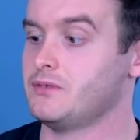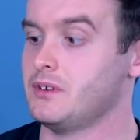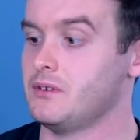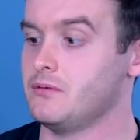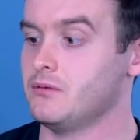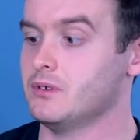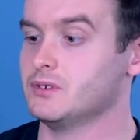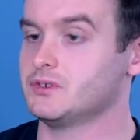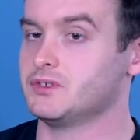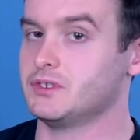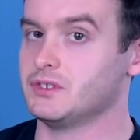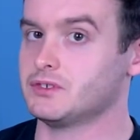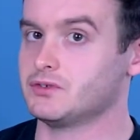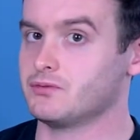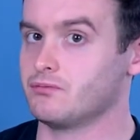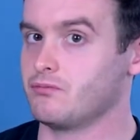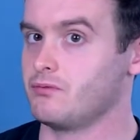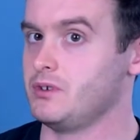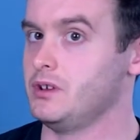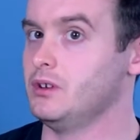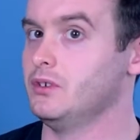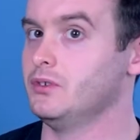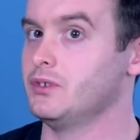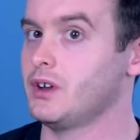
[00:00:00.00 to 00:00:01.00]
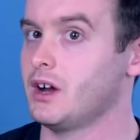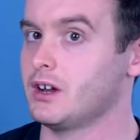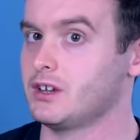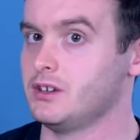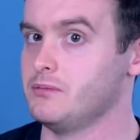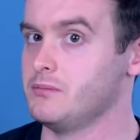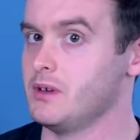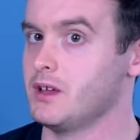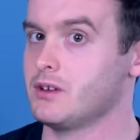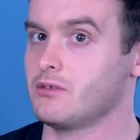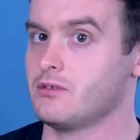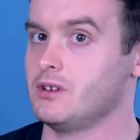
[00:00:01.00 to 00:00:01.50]
it was this real
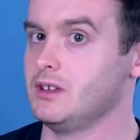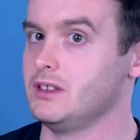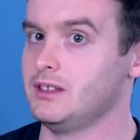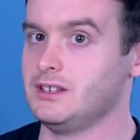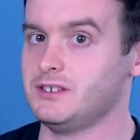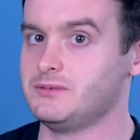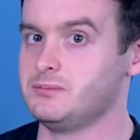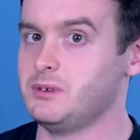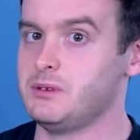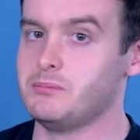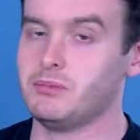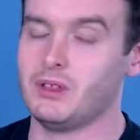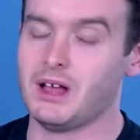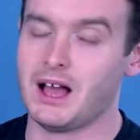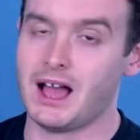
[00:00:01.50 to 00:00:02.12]
documentary and these people